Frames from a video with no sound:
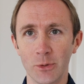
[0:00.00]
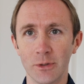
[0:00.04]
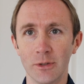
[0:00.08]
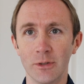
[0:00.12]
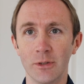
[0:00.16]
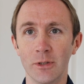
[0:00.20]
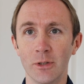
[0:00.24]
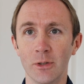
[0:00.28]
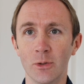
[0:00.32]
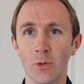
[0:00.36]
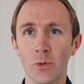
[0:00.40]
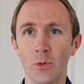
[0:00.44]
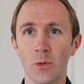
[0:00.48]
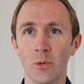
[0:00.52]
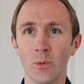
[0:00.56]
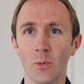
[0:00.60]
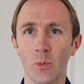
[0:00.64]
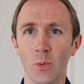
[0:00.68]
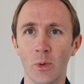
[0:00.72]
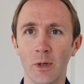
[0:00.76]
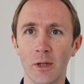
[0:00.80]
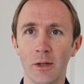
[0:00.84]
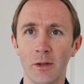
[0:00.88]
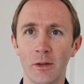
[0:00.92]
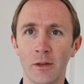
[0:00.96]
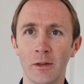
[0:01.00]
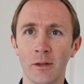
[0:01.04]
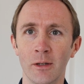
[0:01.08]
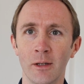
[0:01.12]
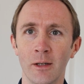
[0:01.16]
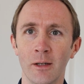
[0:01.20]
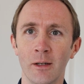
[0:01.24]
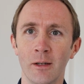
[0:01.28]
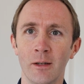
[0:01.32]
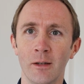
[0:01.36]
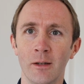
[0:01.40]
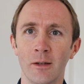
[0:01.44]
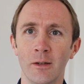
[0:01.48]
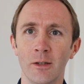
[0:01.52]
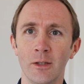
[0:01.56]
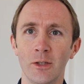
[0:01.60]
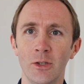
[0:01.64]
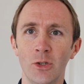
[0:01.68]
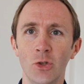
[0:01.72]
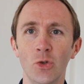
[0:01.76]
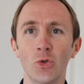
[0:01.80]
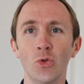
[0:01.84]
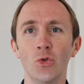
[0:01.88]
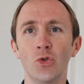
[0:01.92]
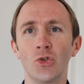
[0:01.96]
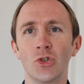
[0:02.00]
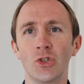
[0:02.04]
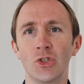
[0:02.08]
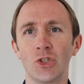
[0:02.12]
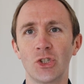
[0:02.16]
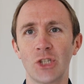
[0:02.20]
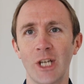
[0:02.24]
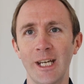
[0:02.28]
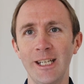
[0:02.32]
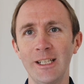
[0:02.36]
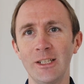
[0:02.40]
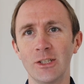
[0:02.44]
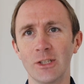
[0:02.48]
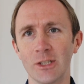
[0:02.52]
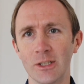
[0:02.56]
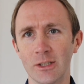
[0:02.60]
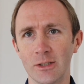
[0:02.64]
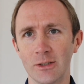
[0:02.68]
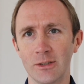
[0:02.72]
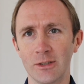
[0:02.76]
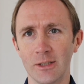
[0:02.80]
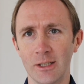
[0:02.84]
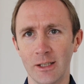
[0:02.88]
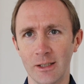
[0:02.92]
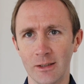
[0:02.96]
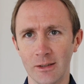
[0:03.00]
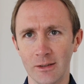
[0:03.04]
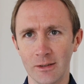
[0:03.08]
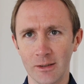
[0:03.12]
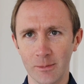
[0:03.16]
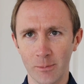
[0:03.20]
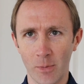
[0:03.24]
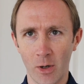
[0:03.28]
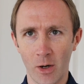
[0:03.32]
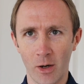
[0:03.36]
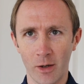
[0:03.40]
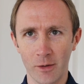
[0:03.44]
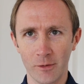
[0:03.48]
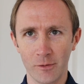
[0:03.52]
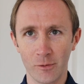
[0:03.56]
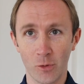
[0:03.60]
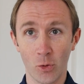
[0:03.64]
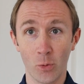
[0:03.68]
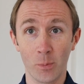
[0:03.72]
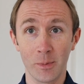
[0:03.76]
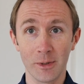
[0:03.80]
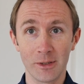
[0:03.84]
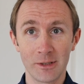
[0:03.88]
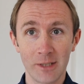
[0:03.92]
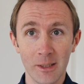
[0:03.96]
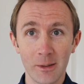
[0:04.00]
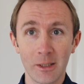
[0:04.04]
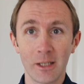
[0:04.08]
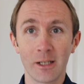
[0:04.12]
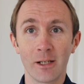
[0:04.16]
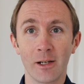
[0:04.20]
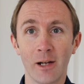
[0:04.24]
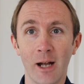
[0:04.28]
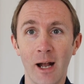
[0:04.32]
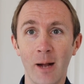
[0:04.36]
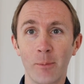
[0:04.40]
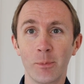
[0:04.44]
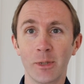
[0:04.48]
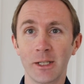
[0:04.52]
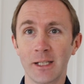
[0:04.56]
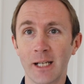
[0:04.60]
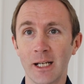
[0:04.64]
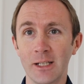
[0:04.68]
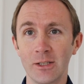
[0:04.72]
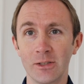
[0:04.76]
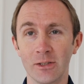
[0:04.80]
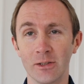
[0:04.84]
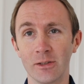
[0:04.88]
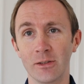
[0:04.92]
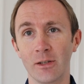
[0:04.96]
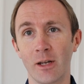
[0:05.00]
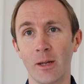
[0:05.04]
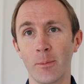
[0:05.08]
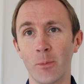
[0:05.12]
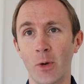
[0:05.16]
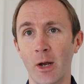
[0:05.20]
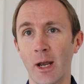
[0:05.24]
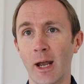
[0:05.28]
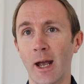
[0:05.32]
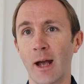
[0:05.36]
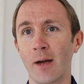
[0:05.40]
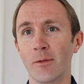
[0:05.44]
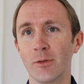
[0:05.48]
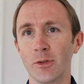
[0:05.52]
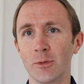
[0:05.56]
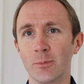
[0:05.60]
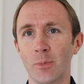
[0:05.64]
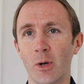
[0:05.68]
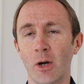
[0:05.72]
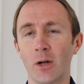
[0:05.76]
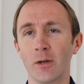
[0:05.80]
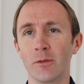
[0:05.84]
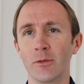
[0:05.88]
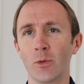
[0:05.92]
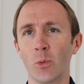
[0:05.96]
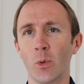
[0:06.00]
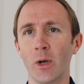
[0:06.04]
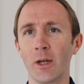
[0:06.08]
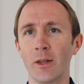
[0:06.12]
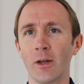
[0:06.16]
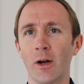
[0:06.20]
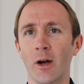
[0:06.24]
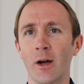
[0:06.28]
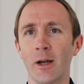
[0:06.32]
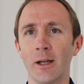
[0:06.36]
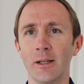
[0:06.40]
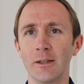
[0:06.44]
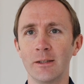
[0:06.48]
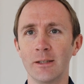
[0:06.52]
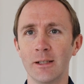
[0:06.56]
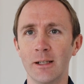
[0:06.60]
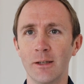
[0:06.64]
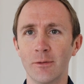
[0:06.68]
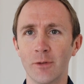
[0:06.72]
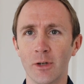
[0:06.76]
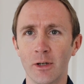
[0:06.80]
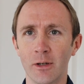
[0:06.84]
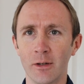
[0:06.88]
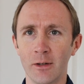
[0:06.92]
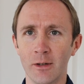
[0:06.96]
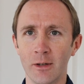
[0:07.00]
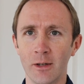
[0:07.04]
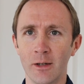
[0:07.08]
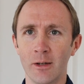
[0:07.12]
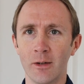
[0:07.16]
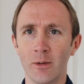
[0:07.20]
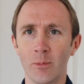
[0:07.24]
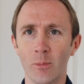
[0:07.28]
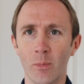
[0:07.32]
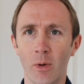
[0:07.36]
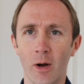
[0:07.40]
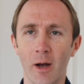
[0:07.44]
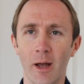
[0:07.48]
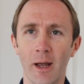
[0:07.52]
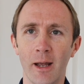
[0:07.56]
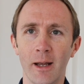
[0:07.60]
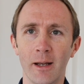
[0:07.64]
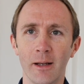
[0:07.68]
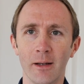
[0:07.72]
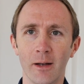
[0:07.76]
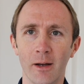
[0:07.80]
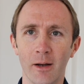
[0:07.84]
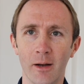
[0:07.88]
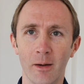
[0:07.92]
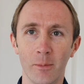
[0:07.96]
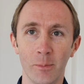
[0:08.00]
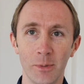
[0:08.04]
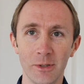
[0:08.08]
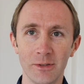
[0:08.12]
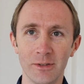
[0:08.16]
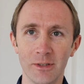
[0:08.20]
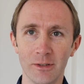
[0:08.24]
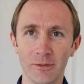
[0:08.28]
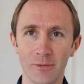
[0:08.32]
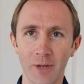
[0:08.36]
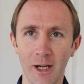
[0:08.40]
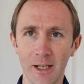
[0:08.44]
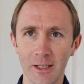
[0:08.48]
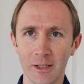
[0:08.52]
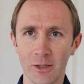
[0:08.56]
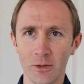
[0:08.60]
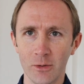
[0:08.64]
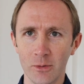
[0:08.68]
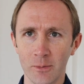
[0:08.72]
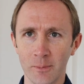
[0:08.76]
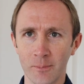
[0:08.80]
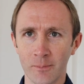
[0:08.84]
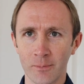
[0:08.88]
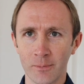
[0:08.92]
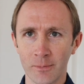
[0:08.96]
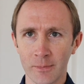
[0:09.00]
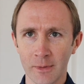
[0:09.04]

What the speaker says: to deal with huge changes in the demand for particular applications that I might have as part of the way that I deliver my business value.